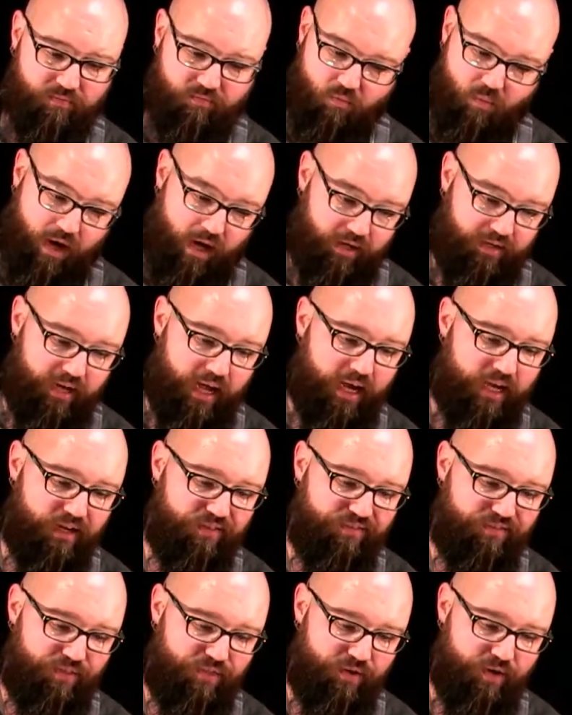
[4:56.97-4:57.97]
well,
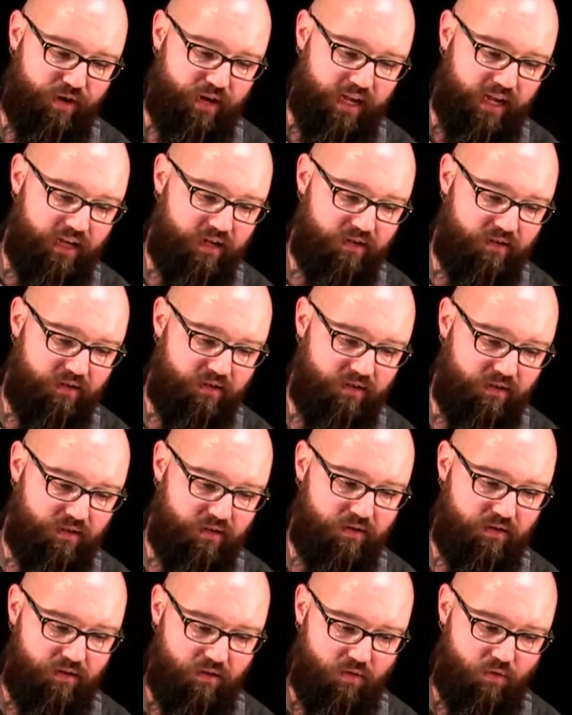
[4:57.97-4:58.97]
negative 30
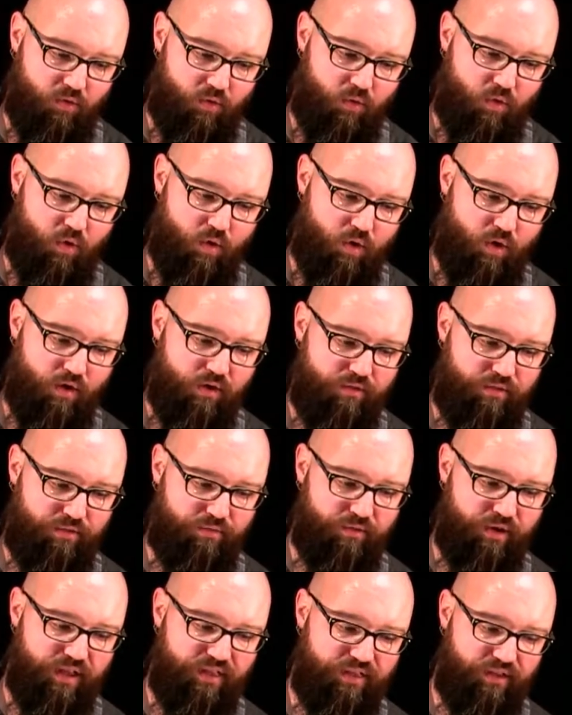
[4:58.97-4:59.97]
or
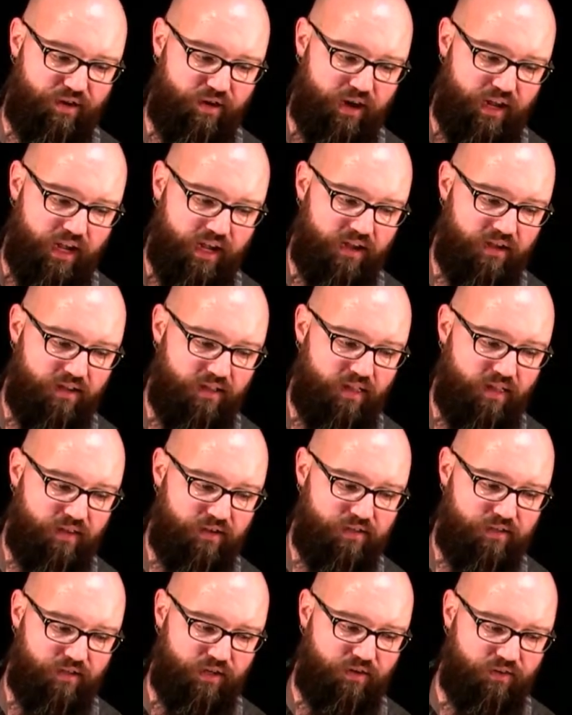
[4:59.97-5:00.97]
330.
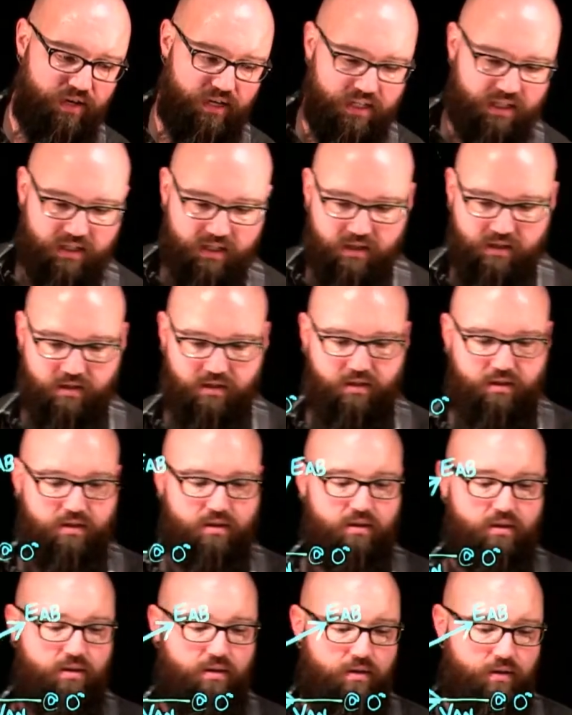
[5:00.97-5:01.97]
degrees.
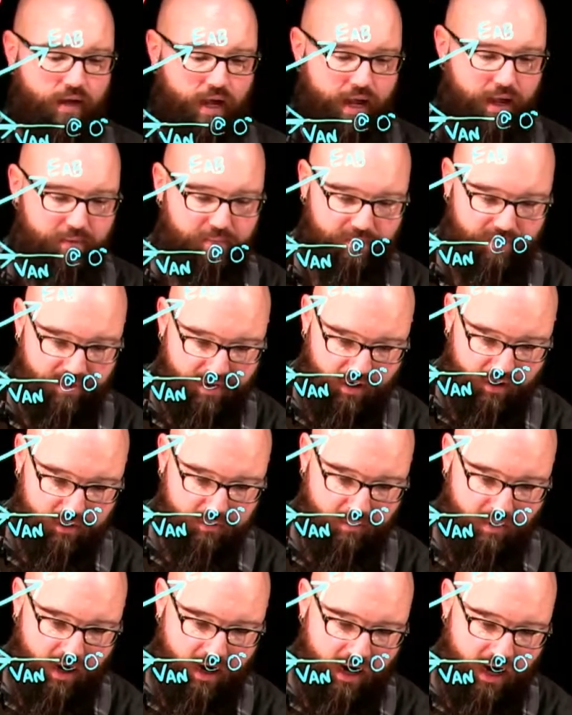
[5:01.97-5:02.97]
Okay, there's
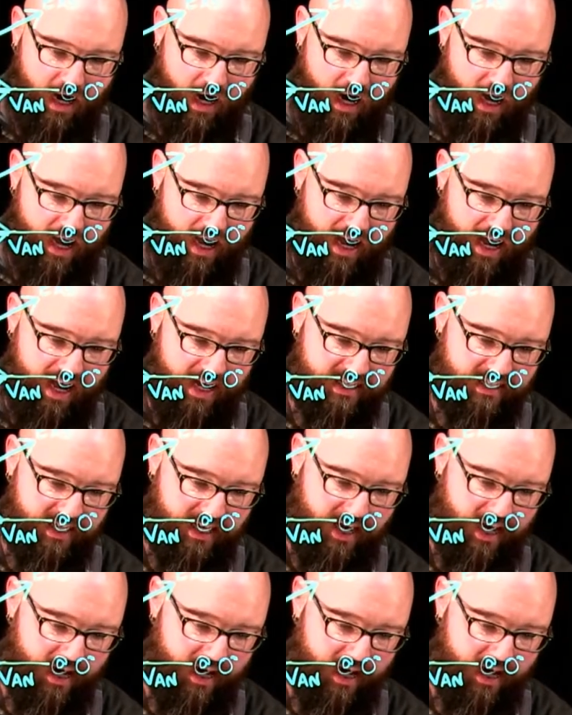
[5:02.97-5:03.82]
my IA to